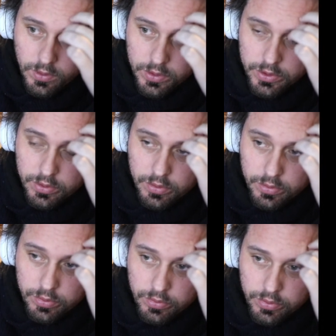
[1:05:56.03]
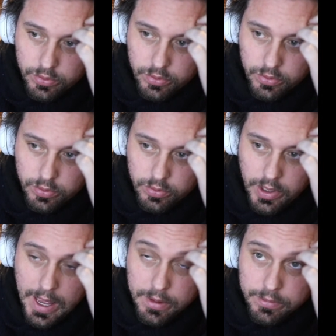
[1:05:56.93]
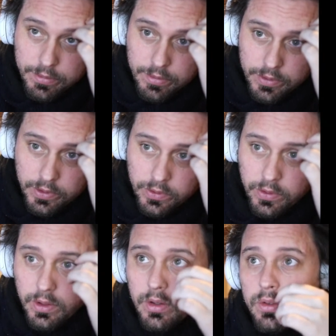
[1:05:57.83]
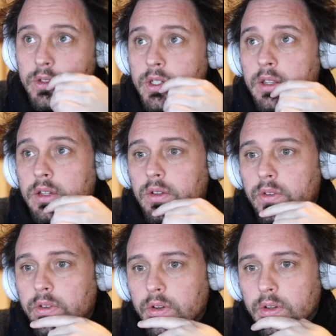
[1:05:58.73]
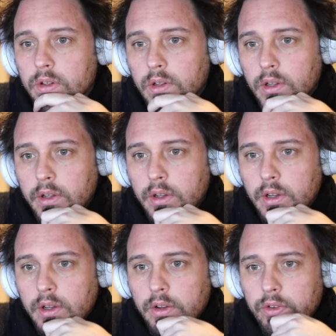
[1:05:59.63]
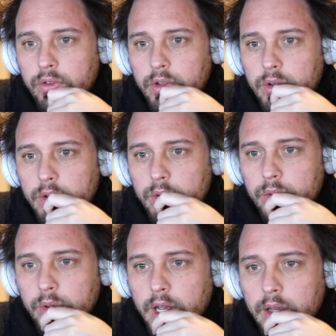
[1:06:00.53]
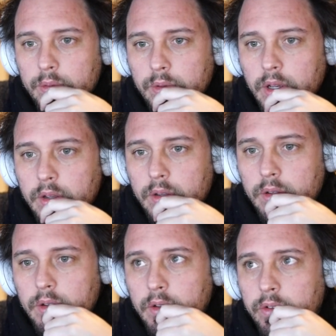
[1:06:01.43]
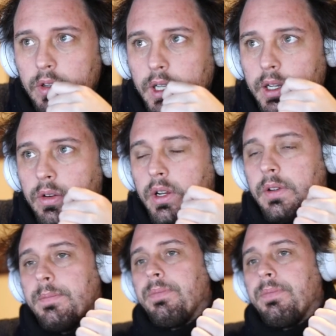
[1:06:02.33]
0 through F, essentially. Let's check the notes here. 0 through F, yeah, is the light gray.